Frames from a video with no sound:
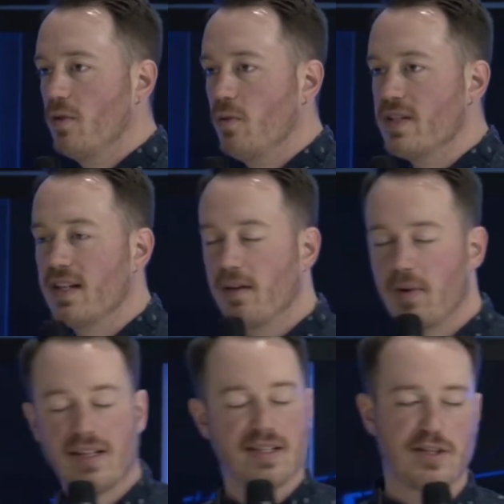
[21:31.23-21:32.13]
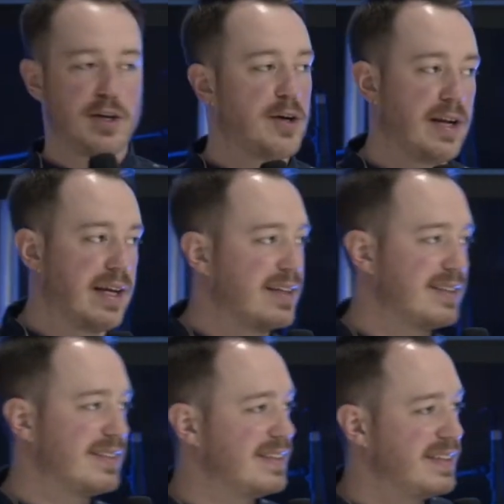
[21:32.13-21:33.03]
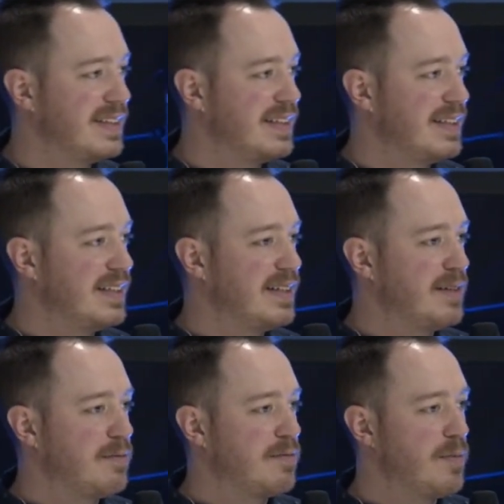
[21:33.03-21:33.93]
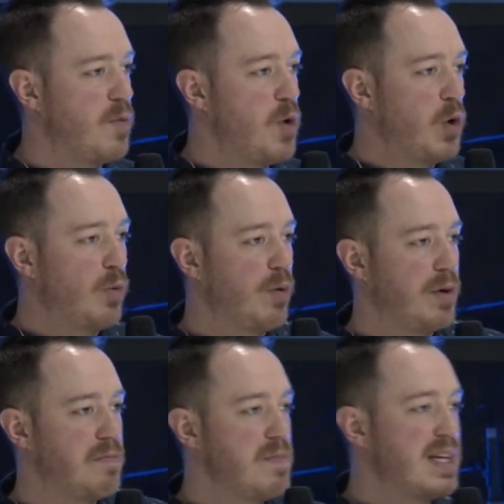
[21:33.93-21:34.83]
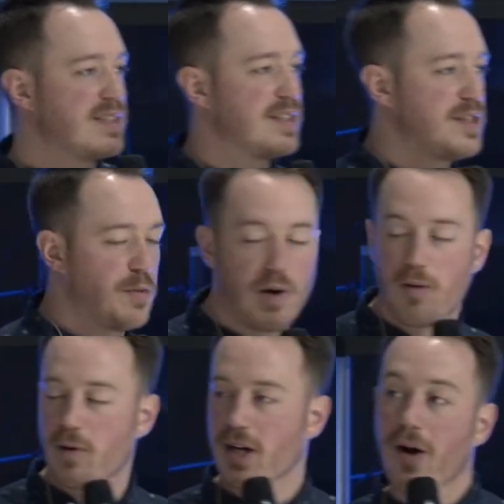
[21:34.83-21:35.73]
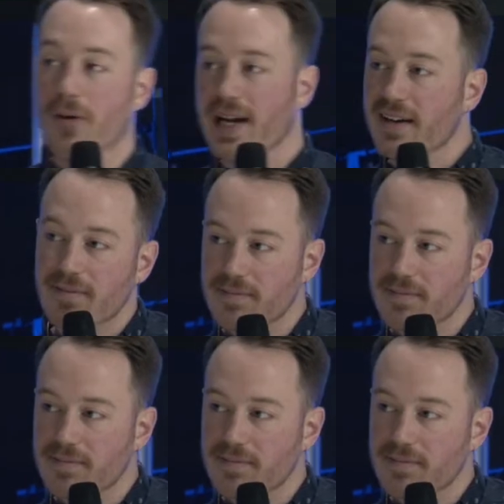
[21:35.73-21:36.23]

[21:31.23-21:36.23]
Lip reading: We celebrate this turning from what we missed to where we're going.